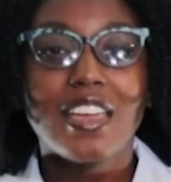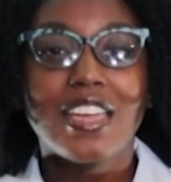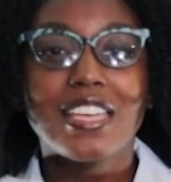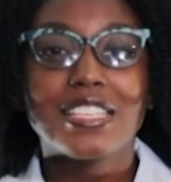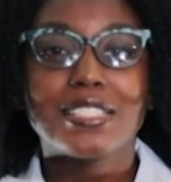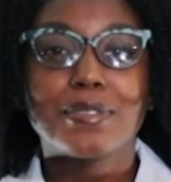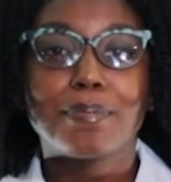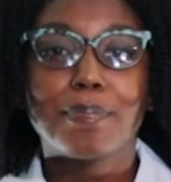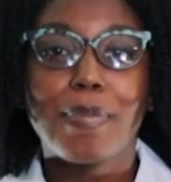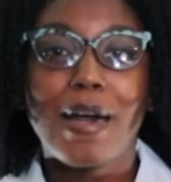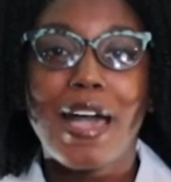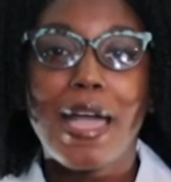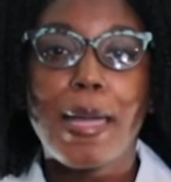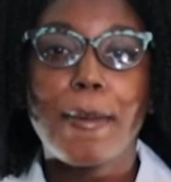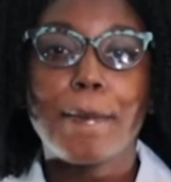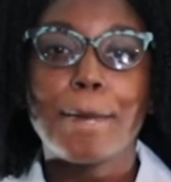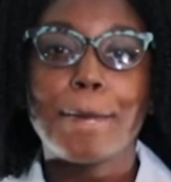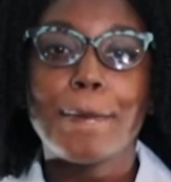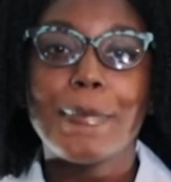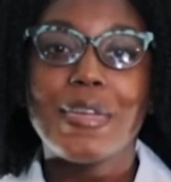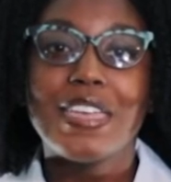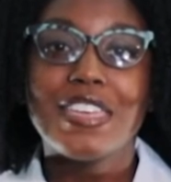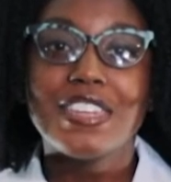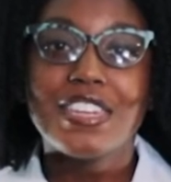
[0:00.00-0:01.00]
is by
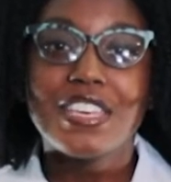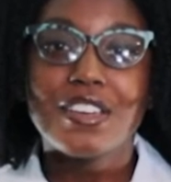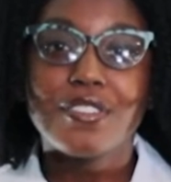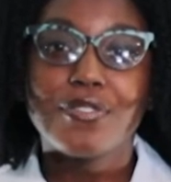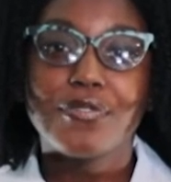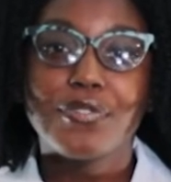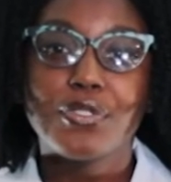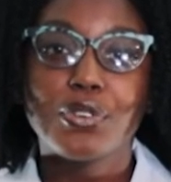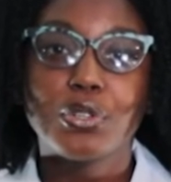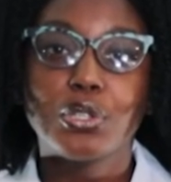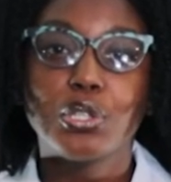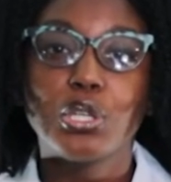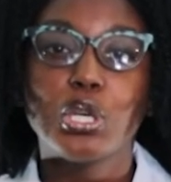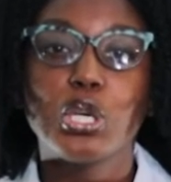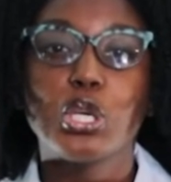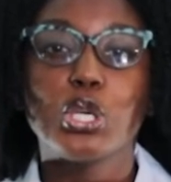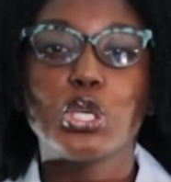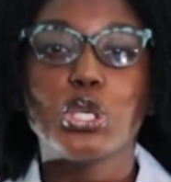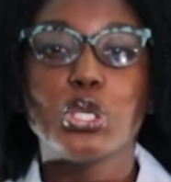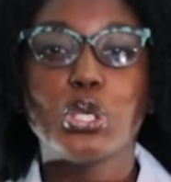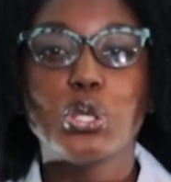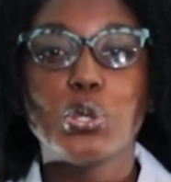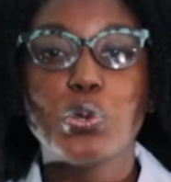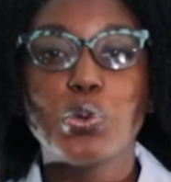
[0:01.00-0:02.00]
meaningful
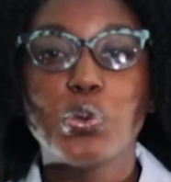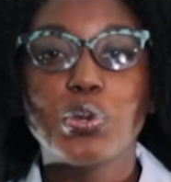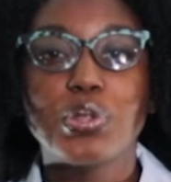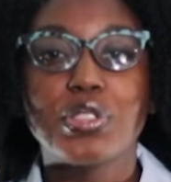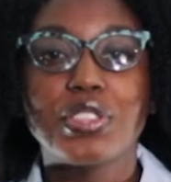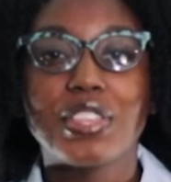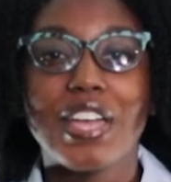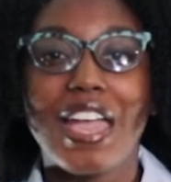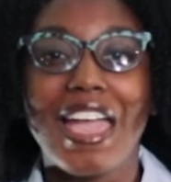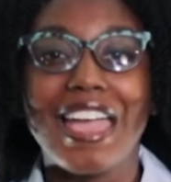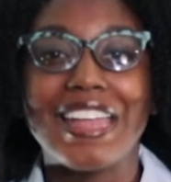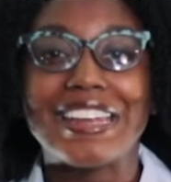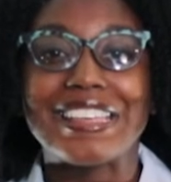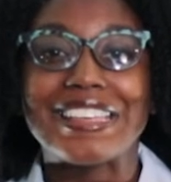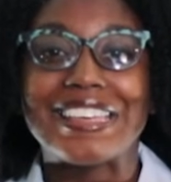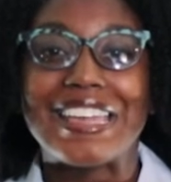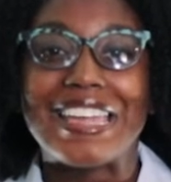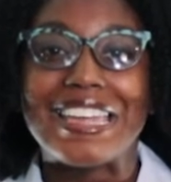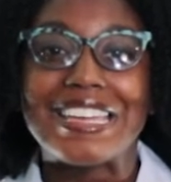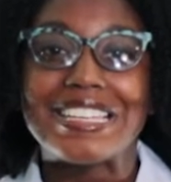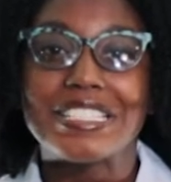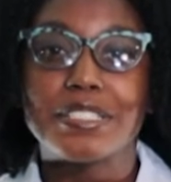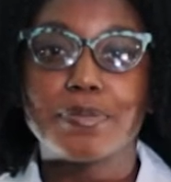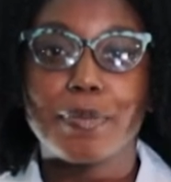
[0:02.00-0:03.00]
youth
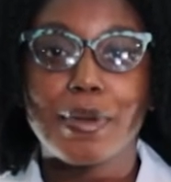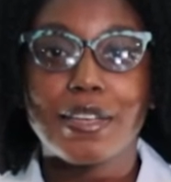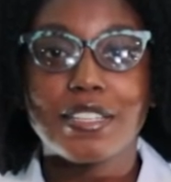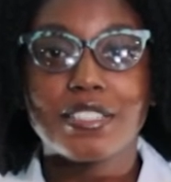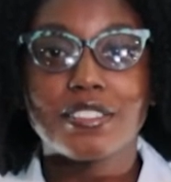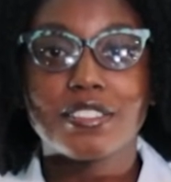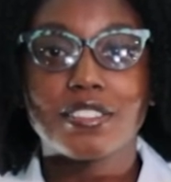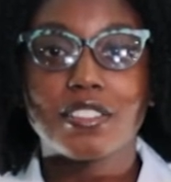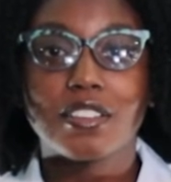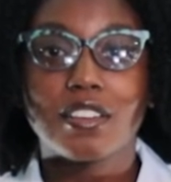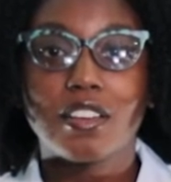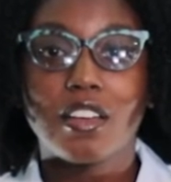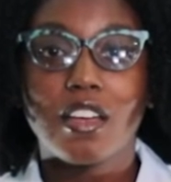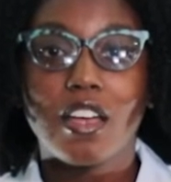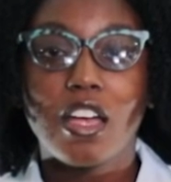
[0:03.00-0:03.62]
engagement,